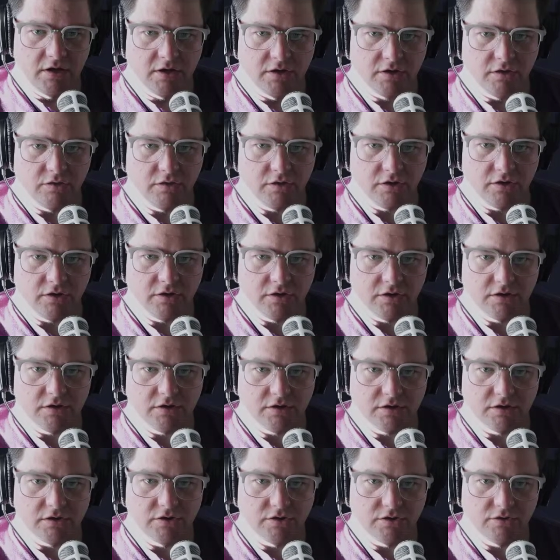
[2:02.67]
you
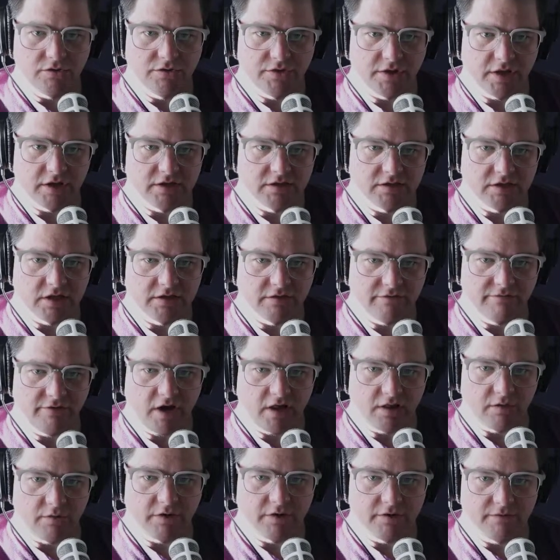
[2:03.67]
couldn't do things like the
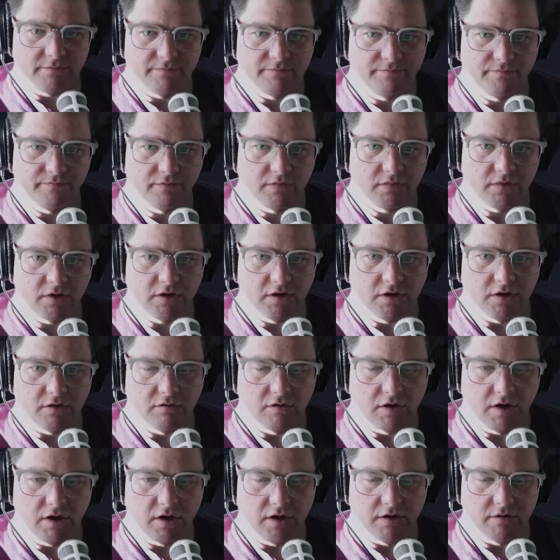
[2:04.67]
following,
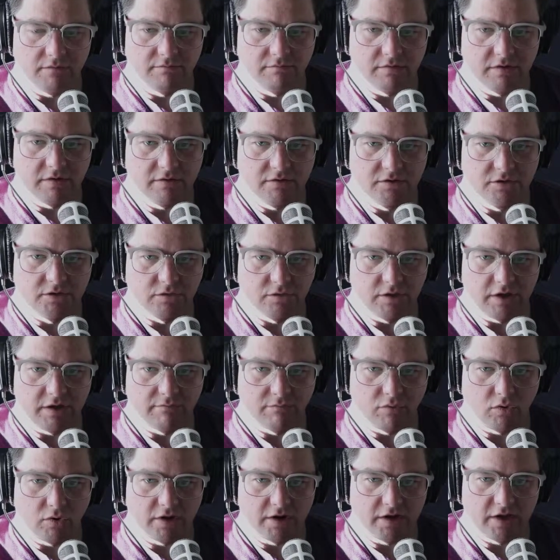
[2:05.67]
do
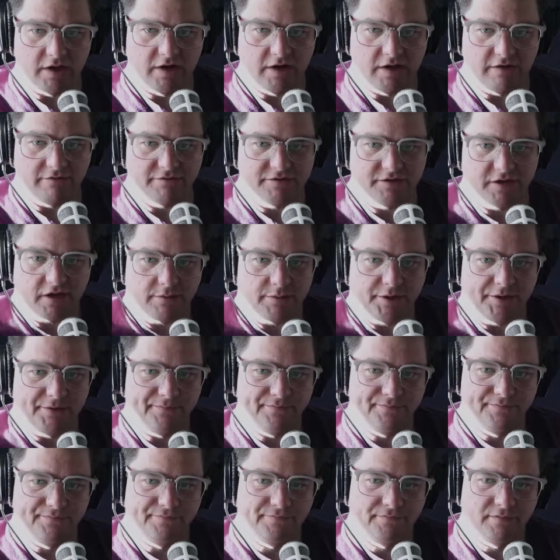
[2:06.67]
import in an if statement,
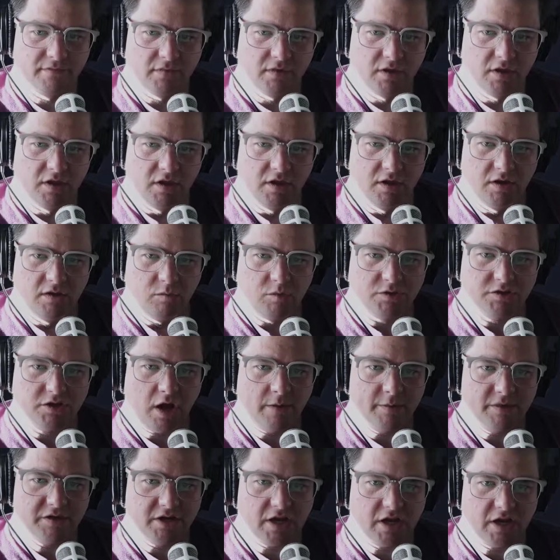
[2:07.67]
which
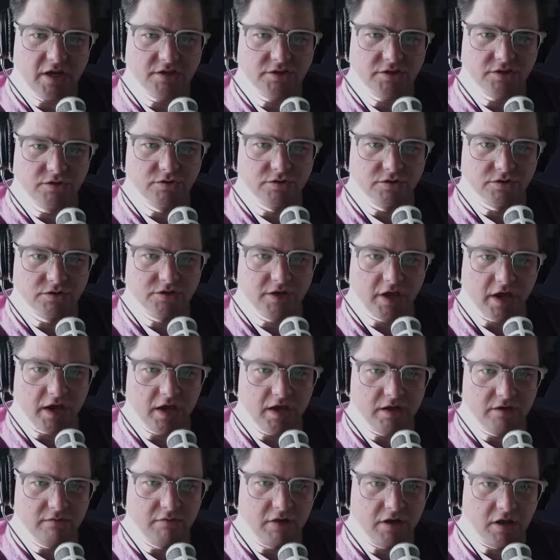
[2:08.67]
CommonJS users
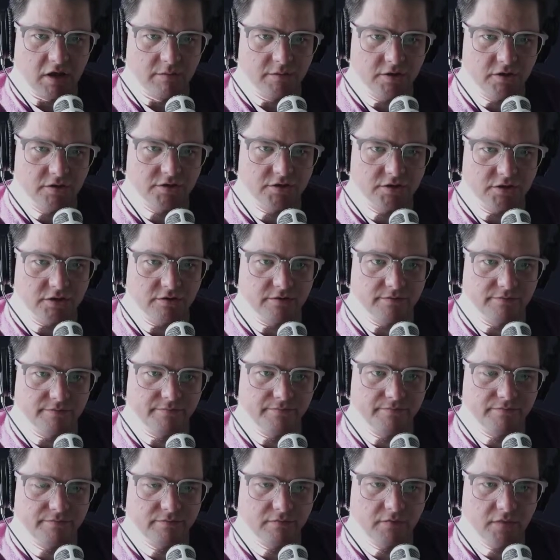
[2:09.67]
had become used to.
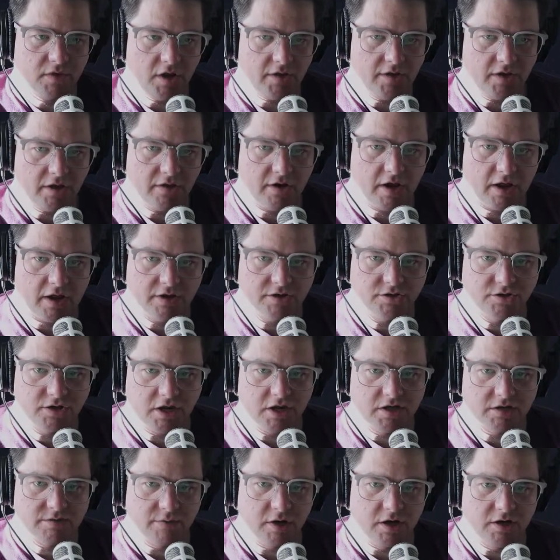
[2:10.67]
On the other hand,
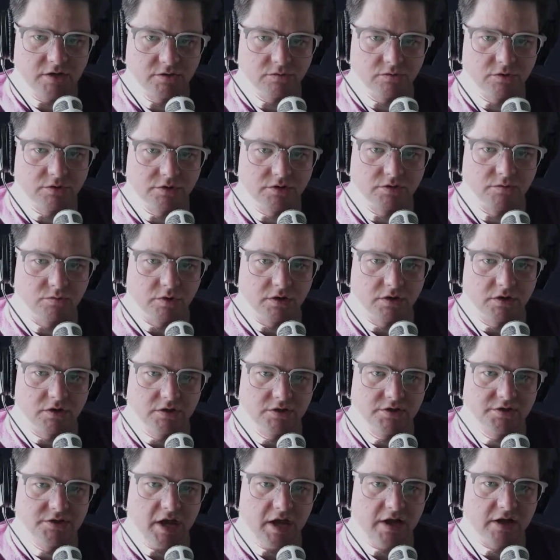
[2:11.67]
JS modules were
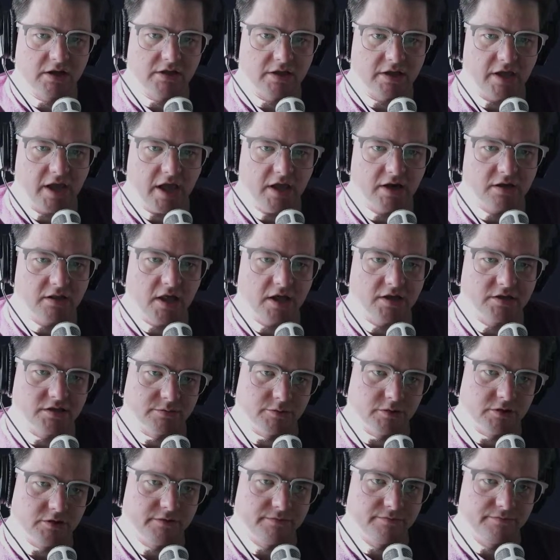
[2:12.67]
statically
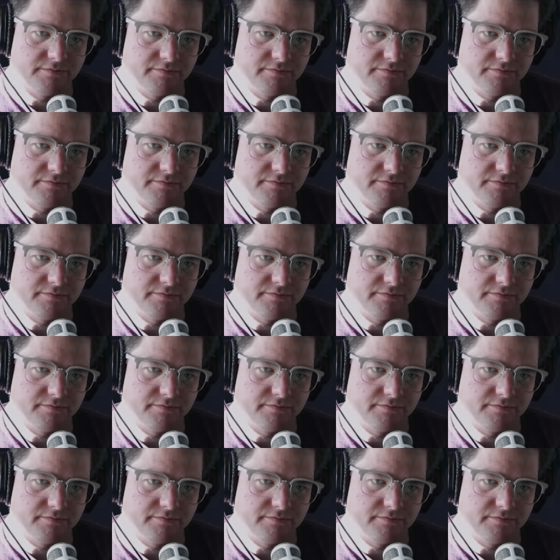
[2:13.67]
analyzable,